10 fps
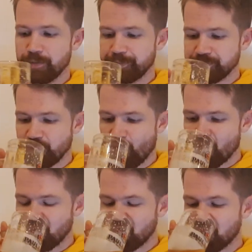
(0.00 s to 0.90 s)

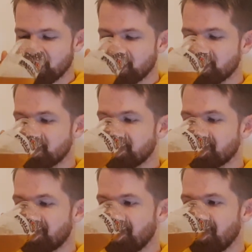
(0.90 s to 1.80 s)

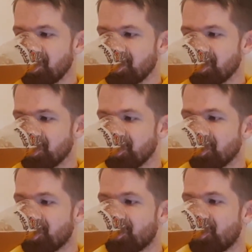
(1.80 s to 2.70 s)

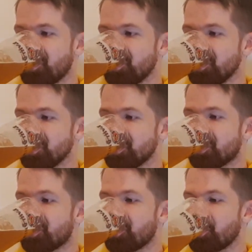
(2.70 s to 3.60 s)

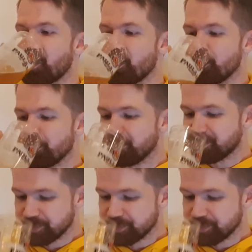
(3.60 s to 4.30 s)
[no speech]